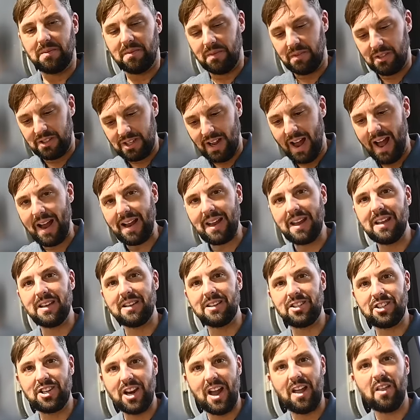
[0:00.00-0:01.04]

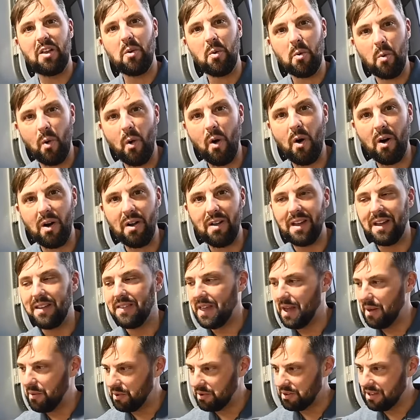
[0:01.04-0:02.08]
socket shallow wall
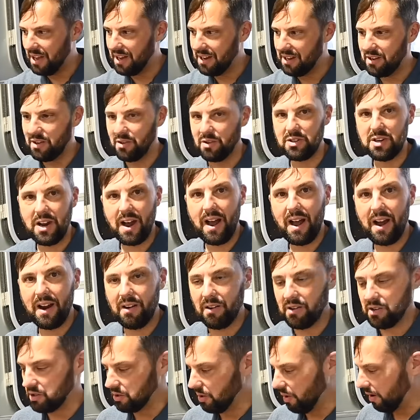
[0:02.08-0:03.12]
and that will take your
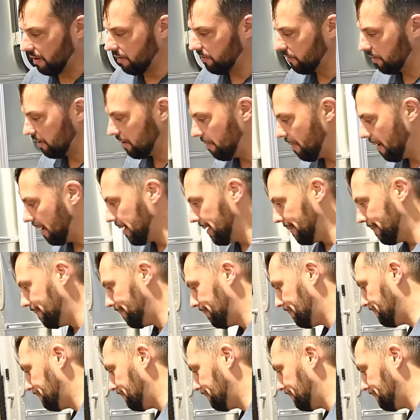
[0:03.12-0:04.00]
tires off. Come on in.